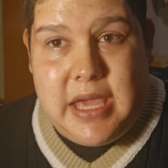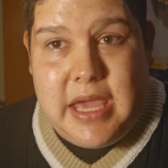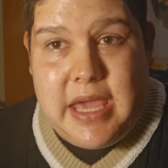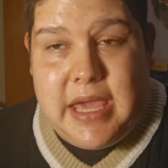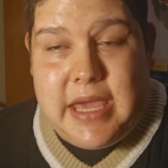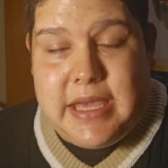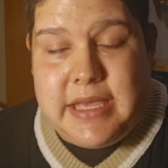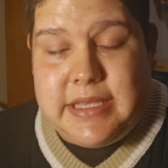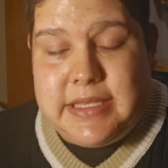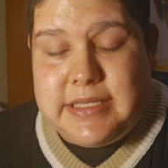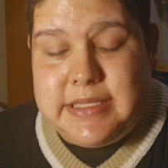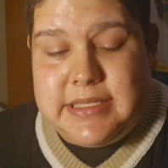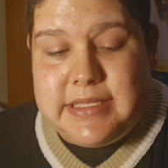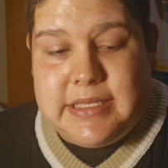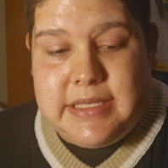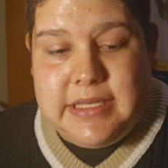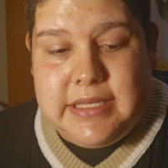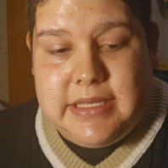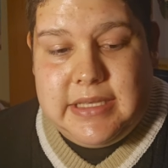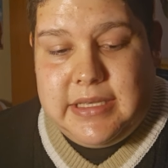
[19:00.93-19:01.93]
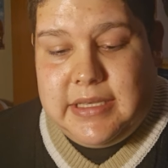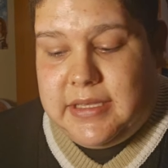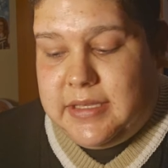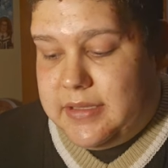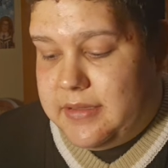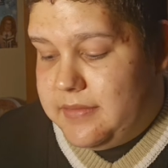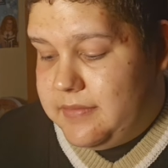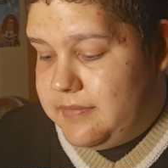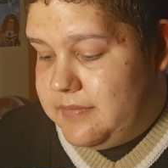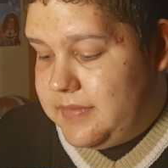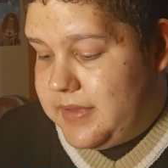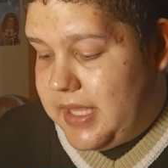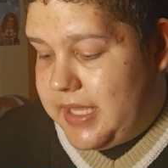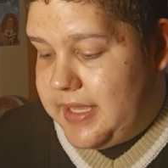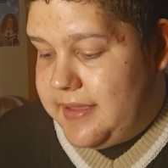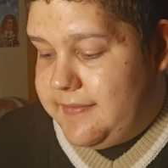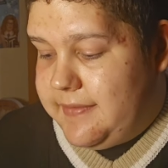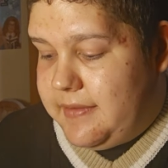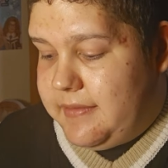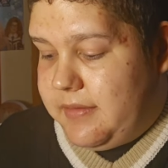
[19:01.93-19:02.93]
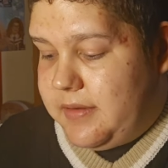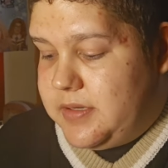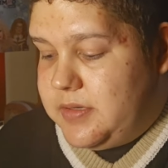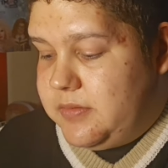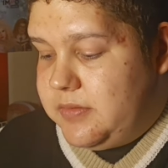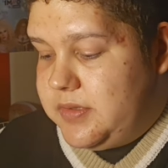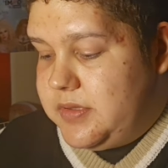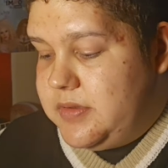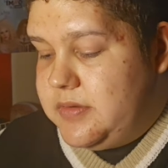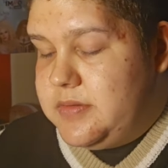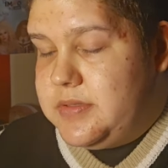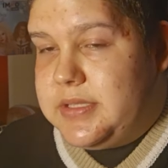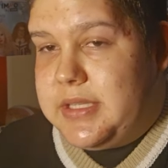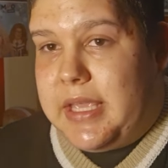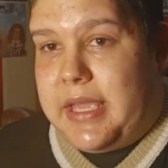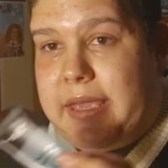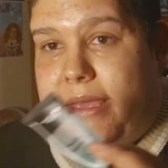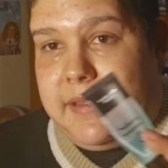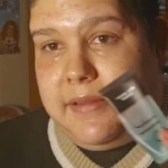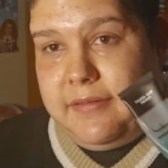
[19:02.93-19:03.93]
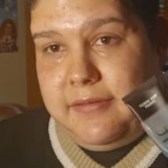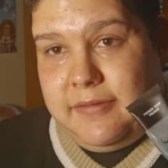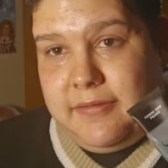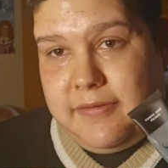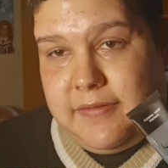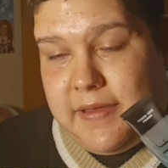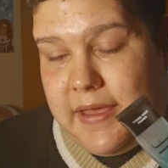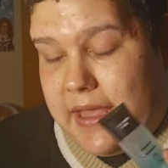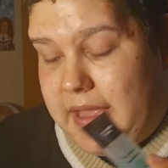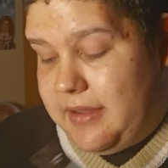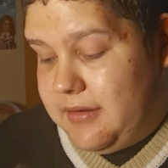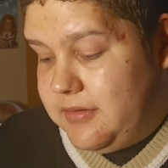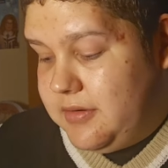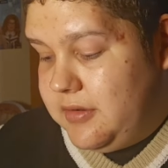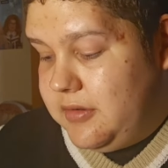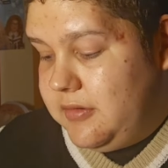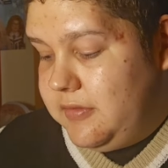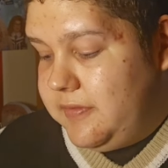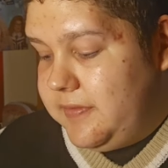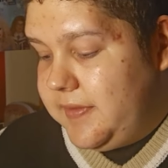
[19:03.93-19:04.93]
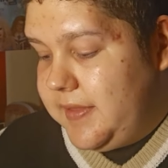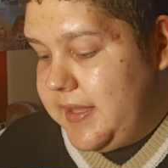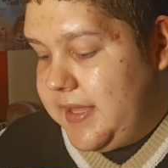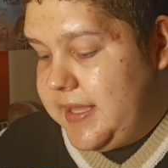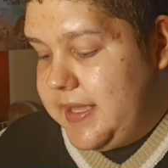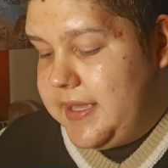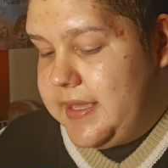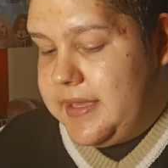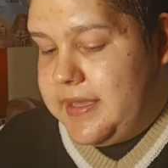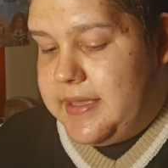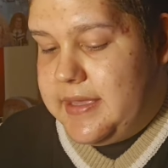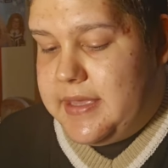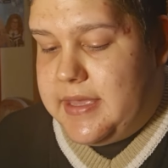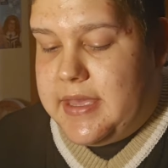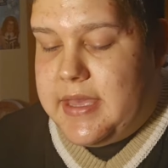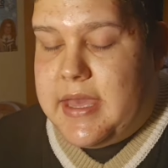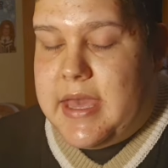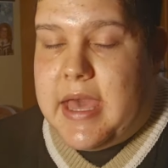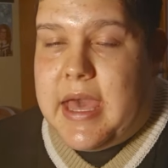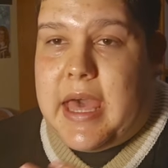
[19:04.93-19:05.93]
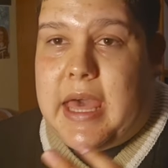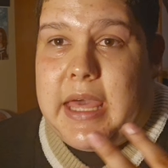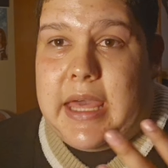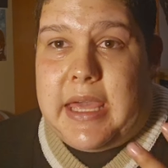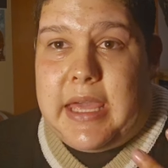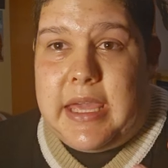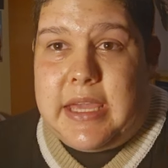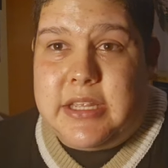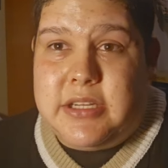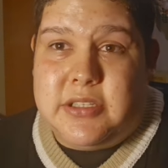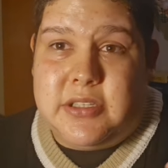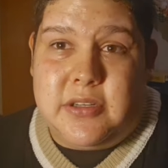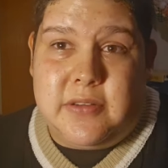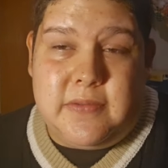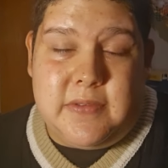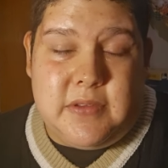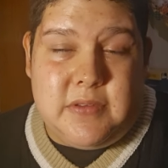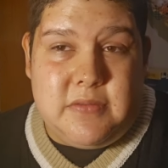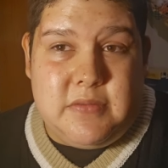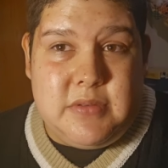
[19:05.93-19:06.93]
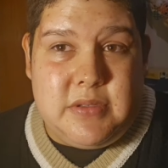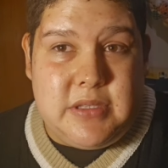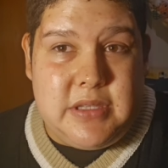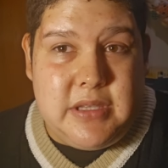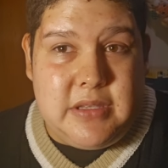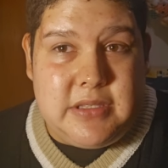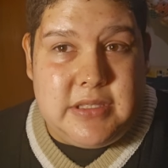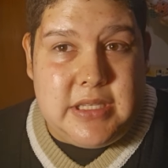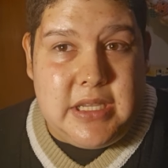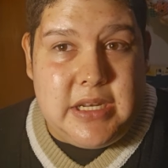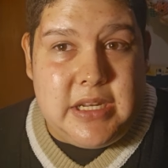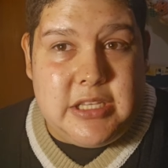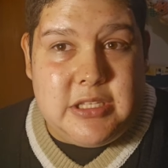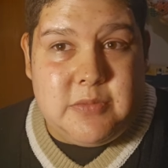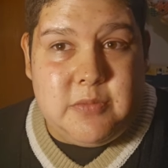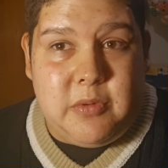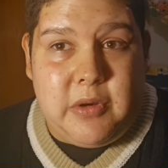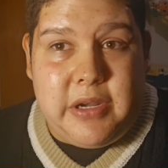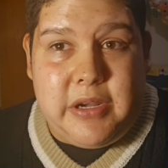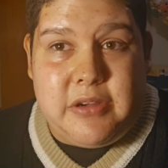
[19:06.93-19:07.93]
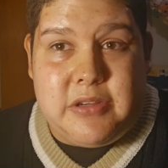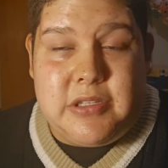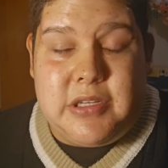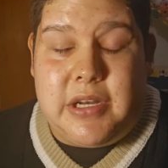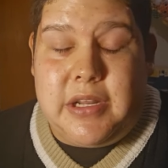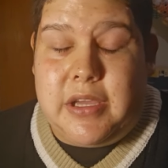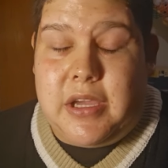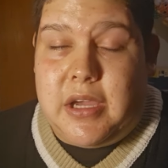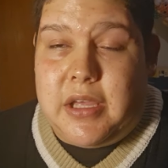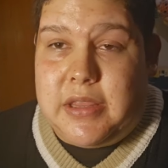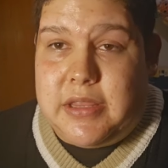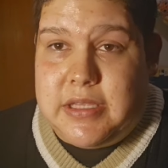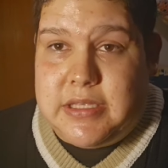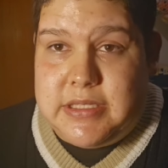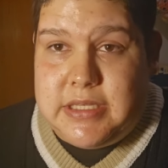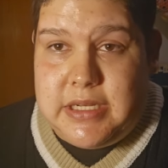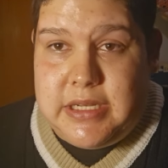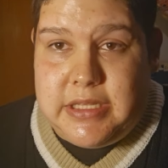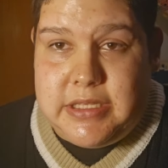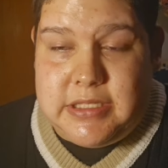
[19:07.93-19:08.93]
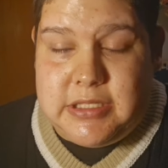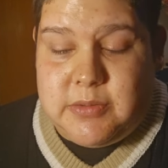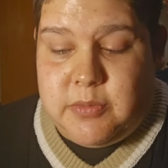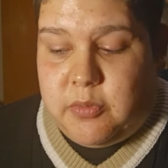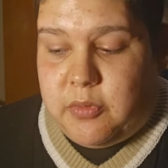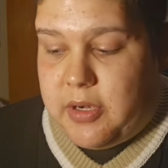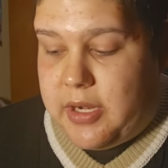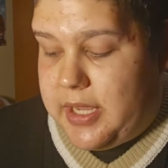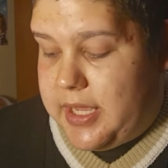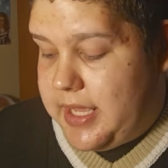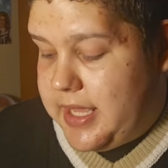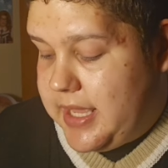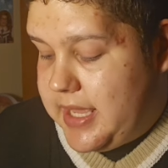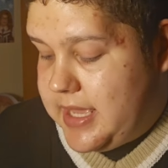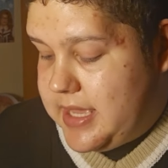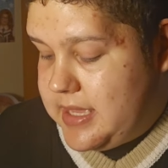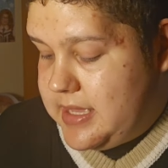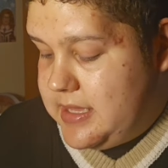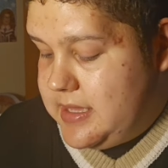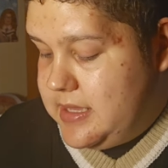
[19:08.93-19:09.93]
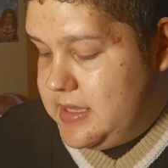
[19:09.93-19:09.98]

as like if I were to use the e.l.f. I don't know if like I should have used the setting spray or should have gotten the setting spray